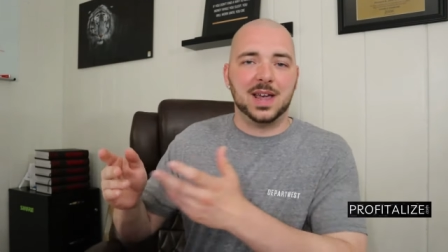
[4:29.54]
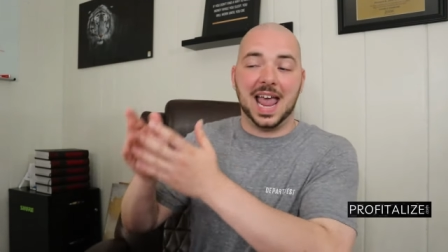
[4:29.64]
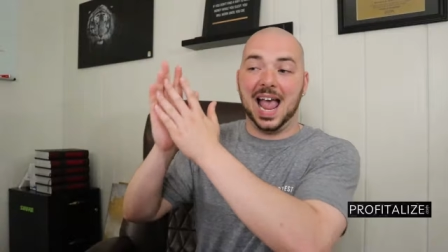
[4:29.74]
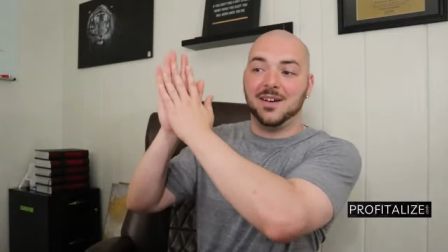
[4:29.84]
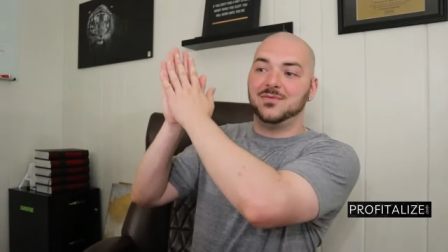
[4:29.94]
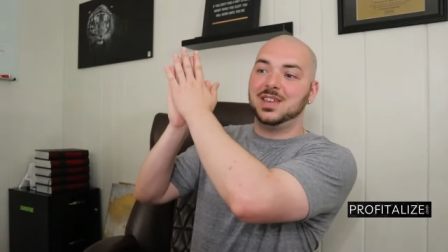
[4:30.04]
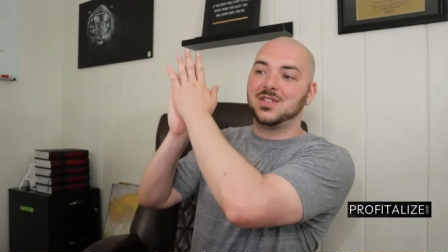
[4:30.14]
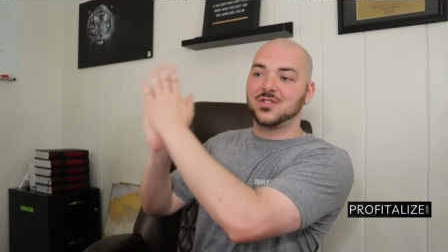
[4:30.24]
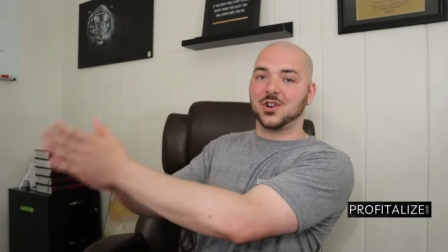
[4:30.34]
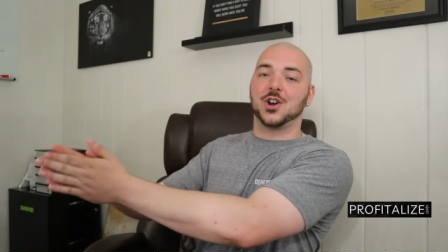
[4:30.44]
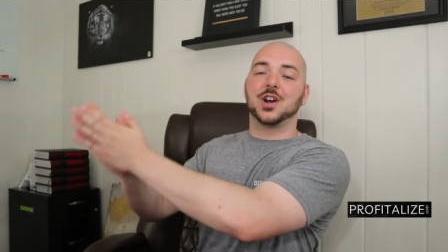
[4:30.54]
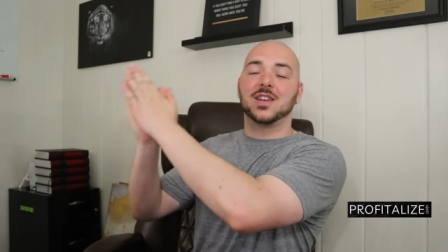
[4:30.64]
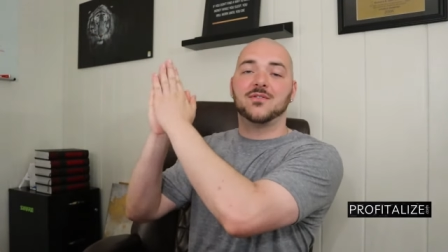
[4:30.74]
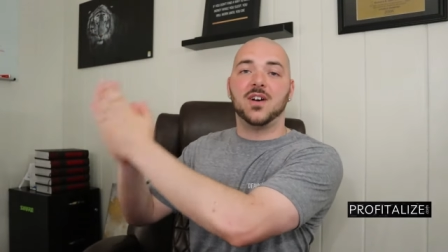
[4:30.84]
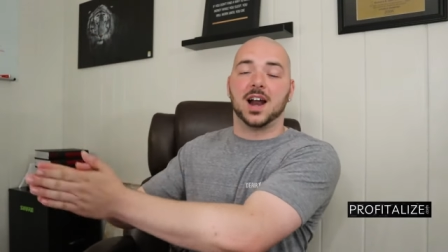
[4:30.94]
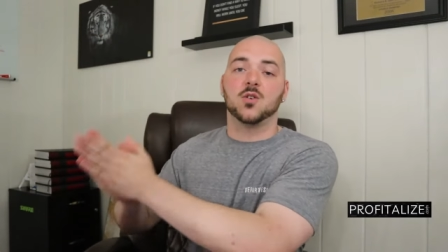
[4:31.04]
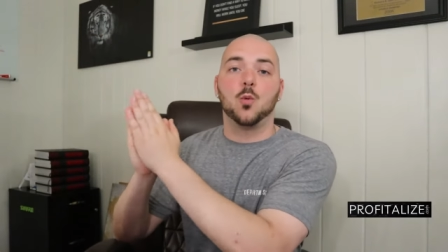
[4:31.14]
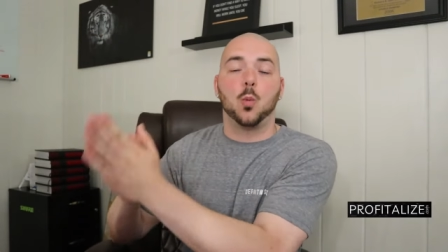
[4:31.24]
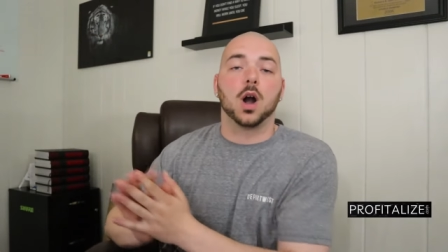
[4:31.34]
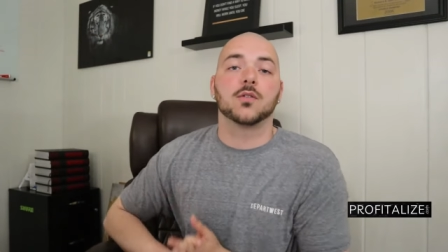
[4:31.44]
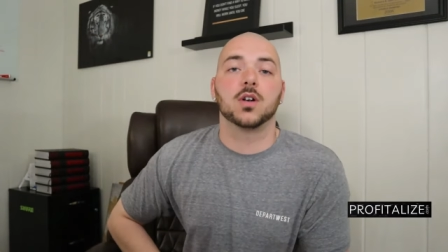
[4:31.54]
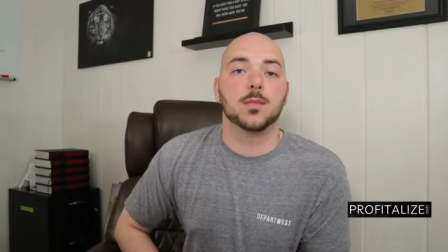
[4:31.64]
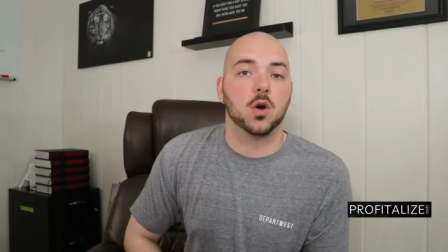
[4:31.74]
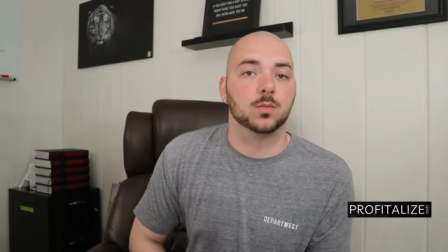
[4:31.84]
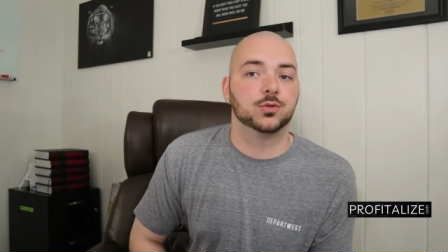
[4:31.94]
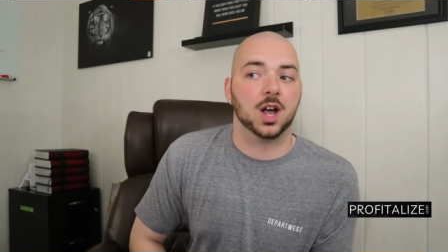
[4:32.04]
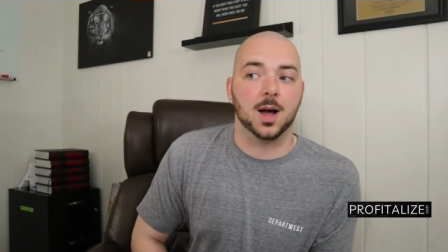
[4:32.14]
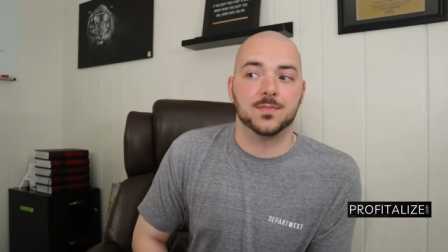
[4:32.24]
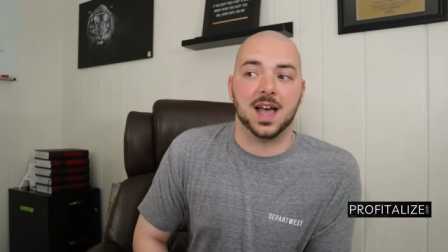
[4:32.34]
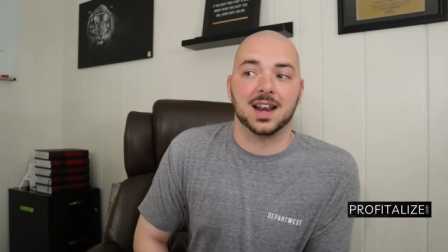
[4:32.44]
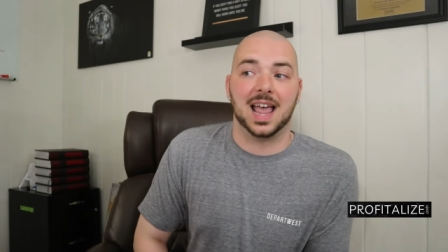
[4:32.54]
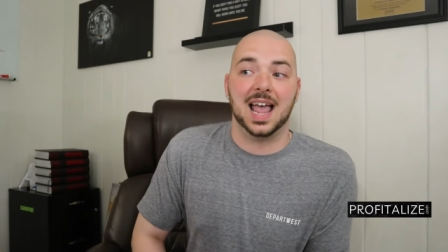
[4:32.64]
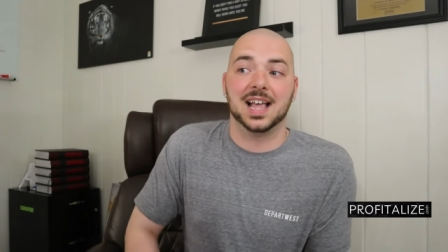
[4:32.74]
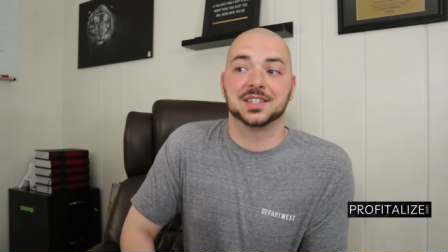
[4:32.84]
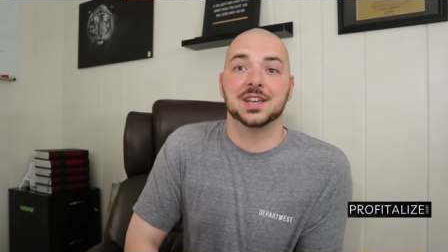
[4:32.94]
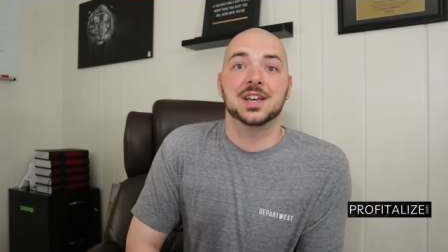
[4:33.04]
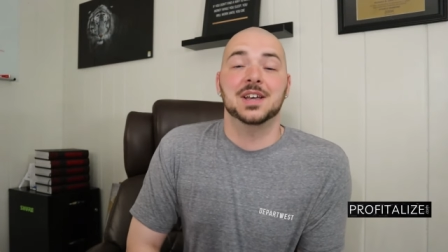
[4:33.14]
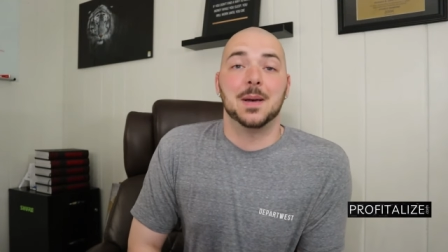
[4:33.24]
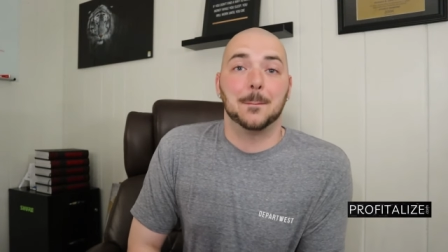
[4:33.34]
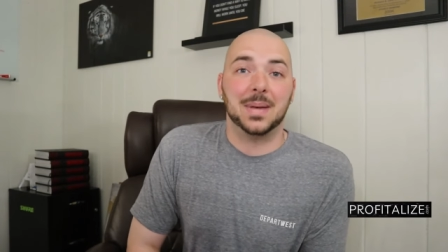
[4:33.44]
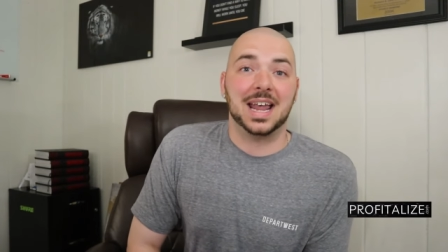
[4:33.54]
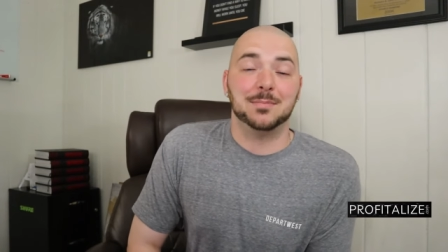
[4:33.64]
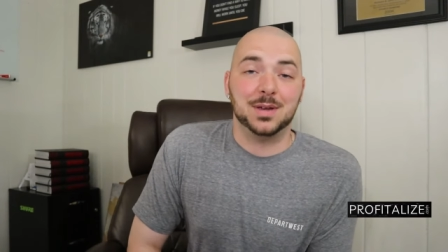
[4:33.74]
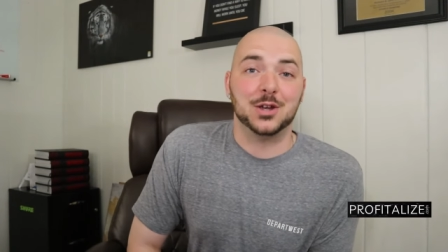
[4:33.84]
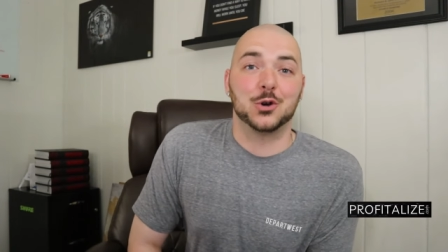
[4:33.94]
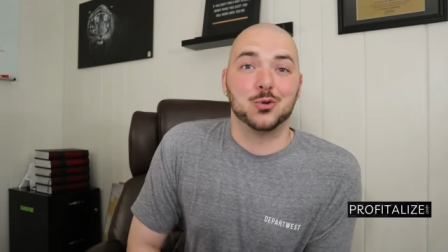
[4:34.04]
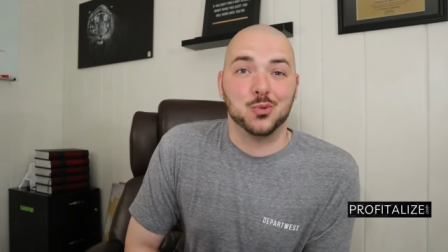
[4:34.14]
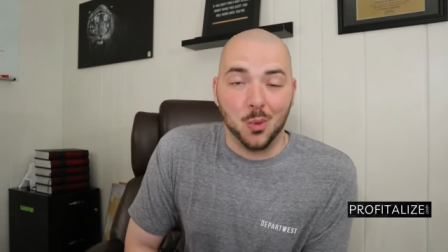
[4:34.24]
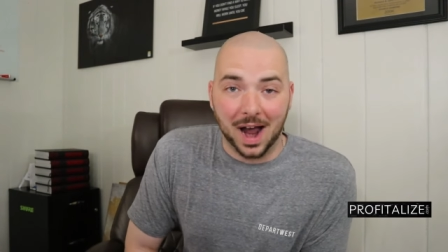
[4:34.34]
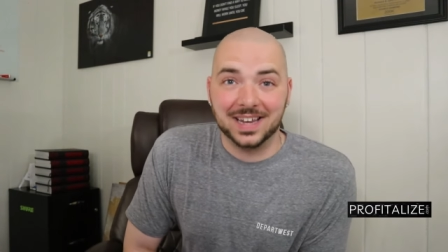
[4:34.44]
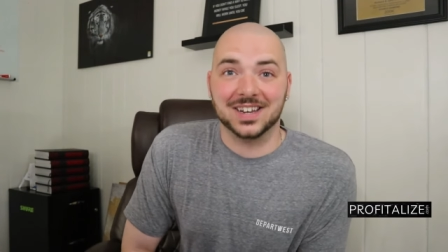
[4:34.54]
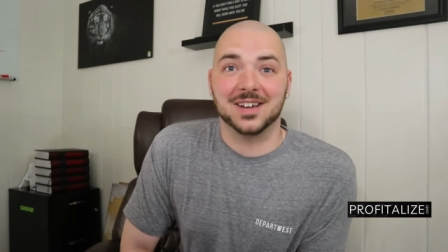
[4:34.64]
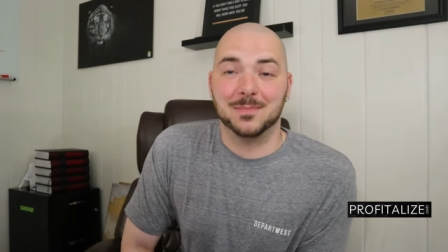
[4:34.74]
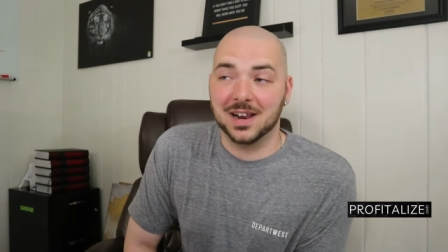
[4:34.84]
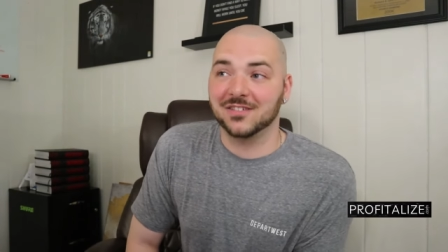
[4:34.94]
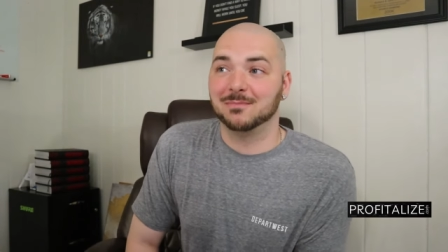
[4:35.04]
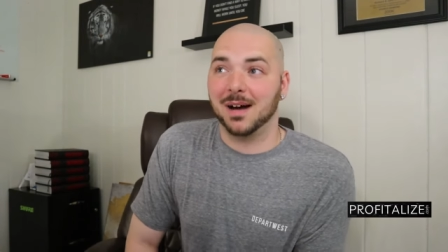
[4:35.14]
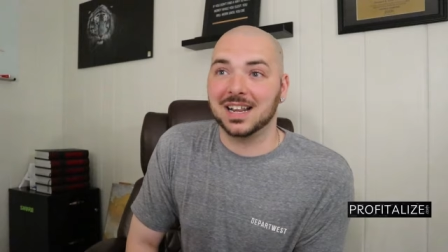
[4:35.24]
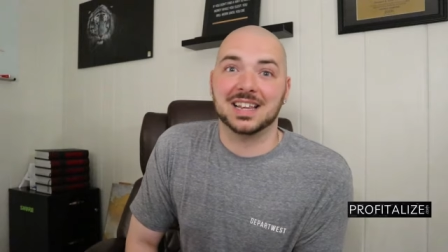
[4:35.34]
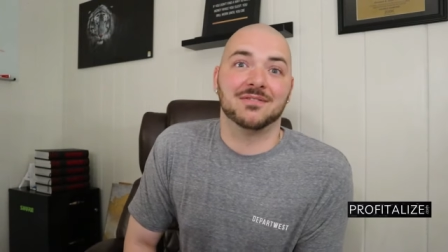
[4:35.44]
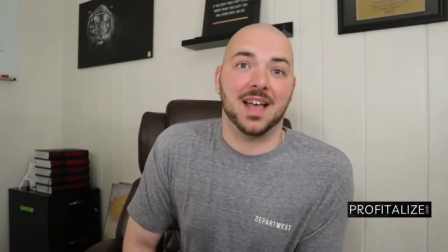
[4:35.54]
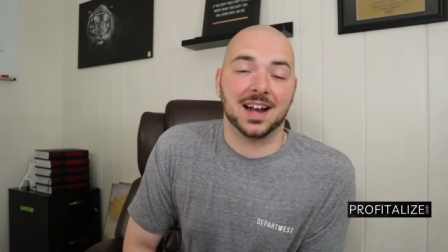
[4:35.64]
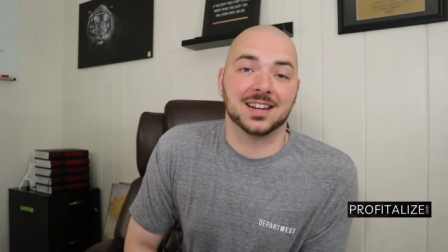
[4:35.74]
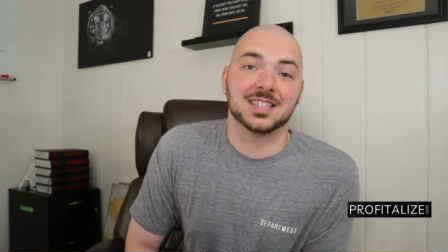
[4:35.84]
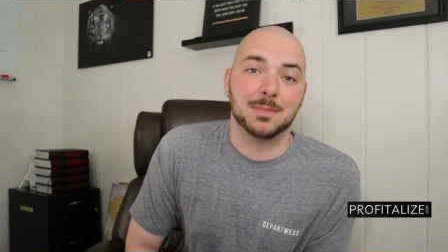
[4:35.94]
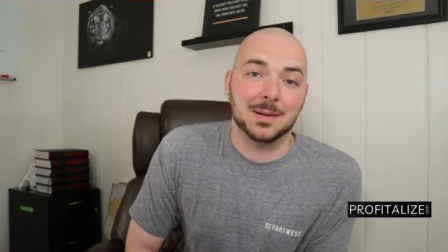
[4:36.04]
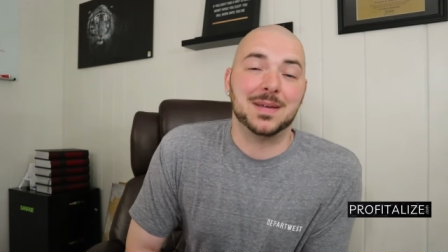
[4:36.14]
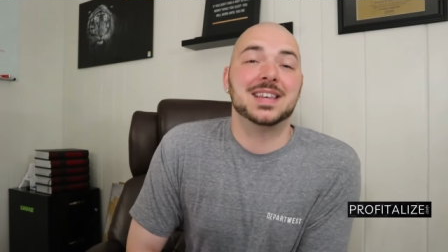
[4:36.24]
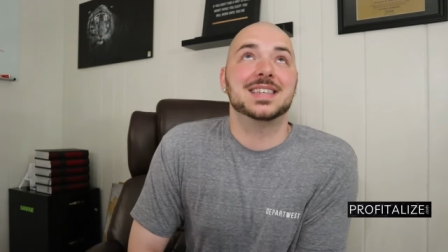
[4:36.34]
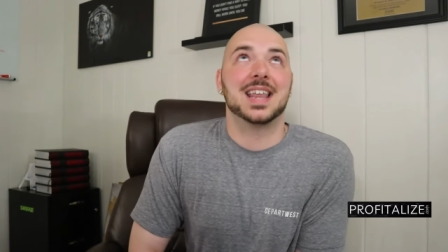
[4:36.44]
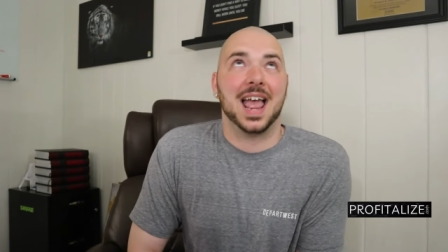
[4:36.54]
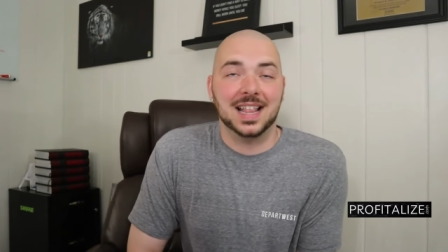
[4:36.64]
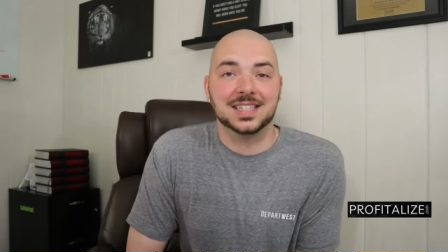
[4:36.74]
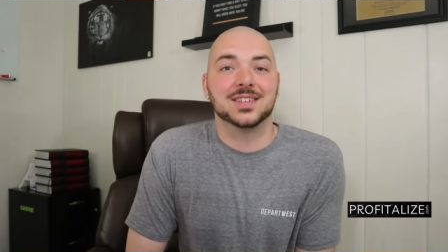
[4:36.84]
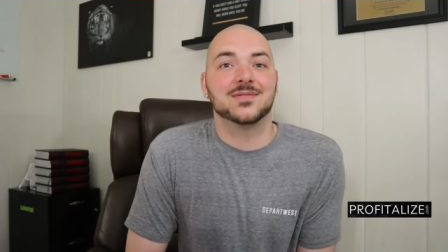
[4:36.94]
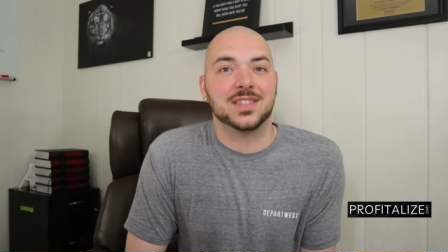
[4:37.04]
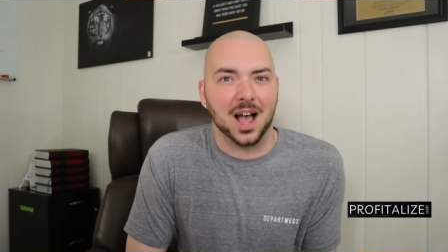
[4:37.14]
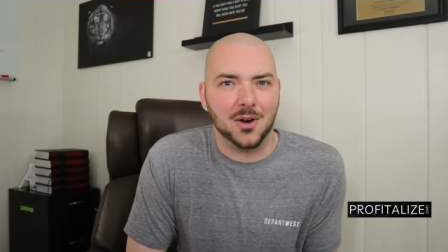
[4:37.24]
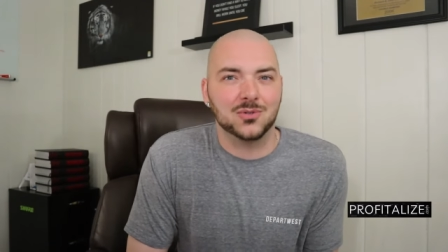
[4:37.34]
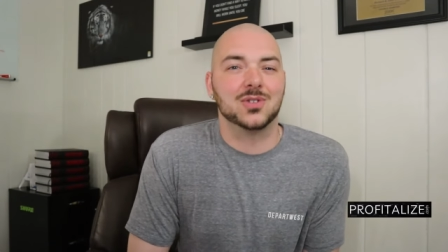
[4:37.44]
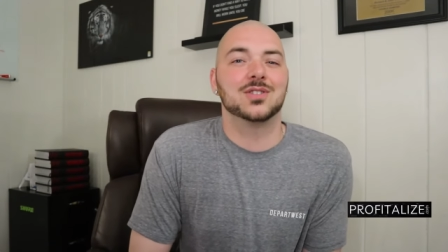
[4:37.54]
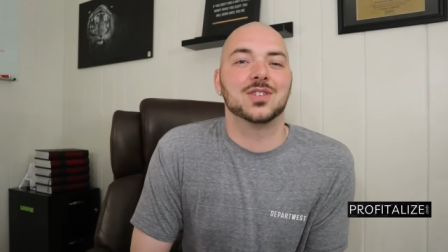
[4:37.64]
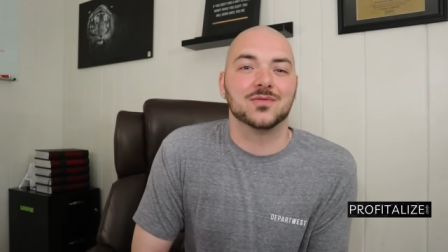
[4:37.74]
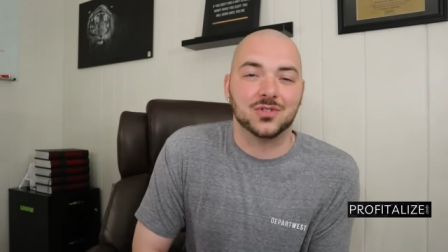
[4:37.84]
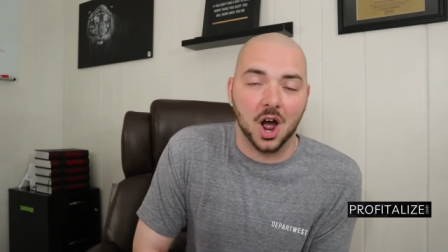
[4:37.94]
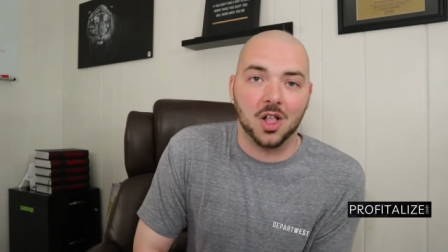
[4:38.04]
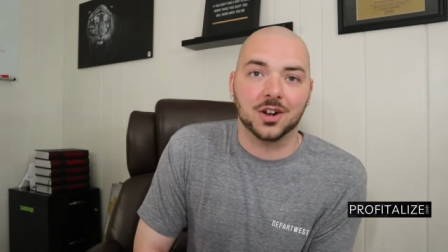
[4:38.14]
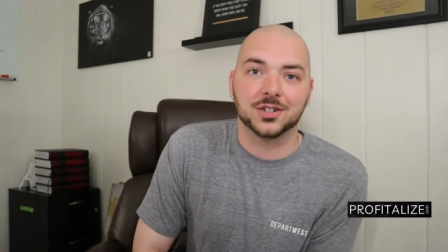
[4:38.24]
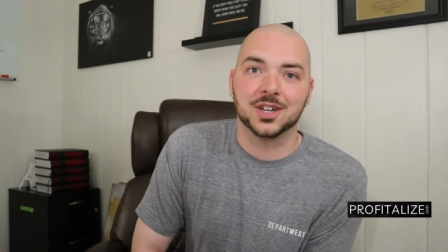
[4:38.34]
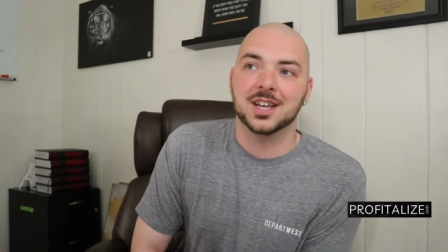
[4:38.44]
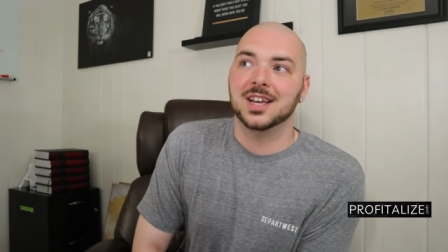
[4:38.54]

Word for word: we have the third and final work from home job that has made me quite a bit of money. In fact, it has made me tens of thousands of dollars.